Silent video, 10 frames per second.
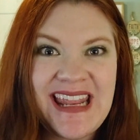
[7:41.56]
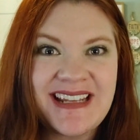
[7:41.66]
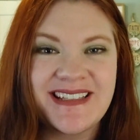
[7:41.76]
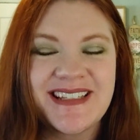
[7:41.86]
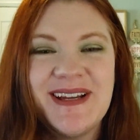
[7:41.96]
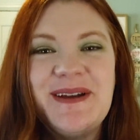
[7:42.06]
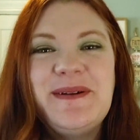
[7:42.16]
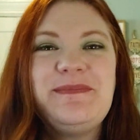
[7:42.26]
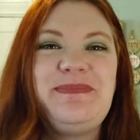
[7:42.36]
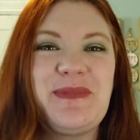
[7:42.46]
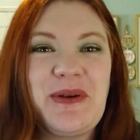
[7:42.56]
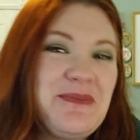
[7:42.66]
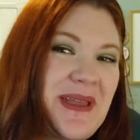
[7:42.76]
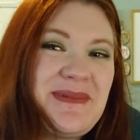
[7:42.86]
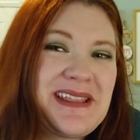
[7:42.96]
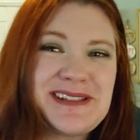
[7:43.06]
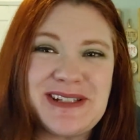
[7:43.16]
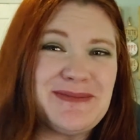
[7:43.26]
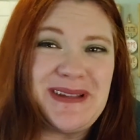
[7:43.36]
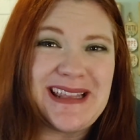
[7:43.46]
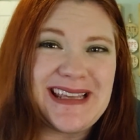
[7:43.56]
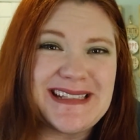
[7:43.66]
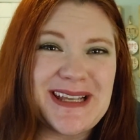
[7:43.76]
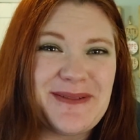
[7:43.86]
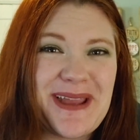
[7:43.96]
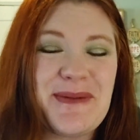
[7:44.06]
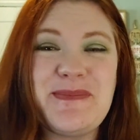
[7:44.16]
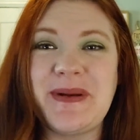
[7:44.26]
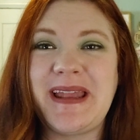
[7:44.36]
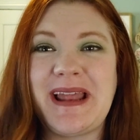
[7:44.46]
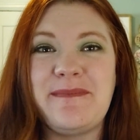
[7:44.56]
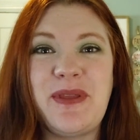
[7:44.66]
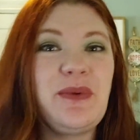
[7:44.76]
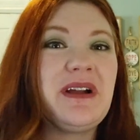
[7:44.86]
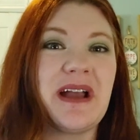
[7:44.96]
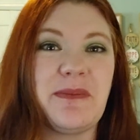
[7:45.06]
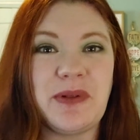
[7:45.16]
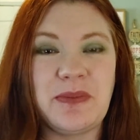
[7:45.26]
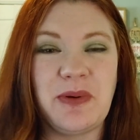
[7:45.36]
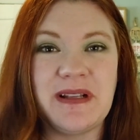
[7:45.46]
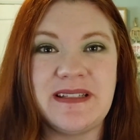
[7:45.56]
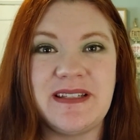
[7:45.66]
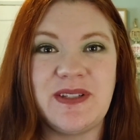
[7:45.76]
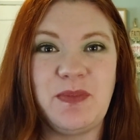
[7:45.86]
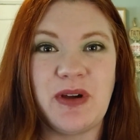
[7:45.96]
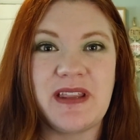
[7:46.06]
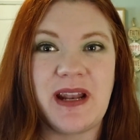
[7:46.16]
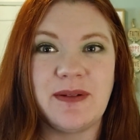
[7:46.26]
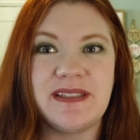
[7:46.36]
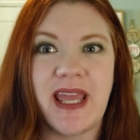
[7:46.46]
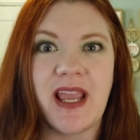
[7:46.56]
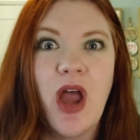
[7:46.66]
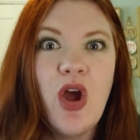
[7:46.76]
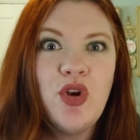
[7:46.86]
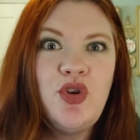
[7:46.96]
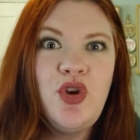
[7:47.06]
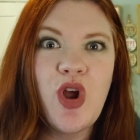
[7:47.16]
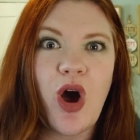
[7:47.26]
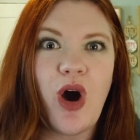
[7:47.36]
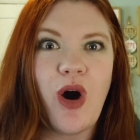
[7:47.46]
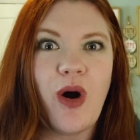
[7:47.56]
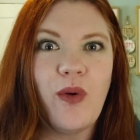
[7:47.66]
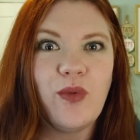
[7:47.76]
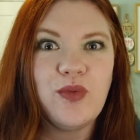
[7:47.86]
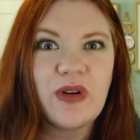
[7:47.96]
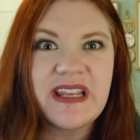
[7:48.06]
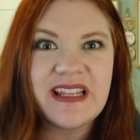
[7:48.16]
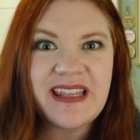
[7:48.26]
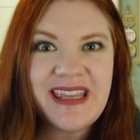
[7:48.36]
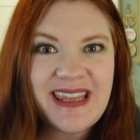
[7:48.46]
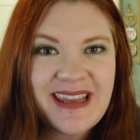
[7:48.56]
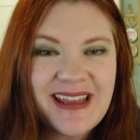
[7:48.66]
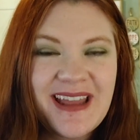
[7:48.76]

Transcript: is. Maybe that's just me that gets that way. But there were a couple of points in this book that I was like, no, really?